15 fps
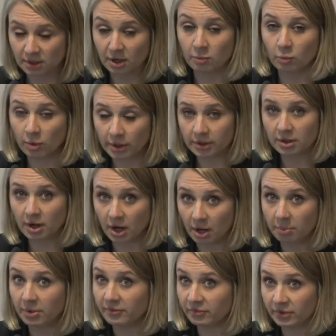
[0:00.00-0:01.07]
1
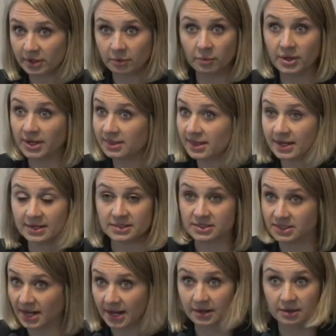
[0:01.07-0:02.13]
cup of liquid, and that is
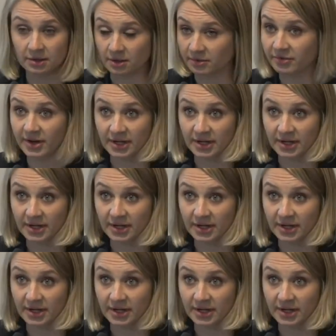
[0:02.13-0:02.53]
not enough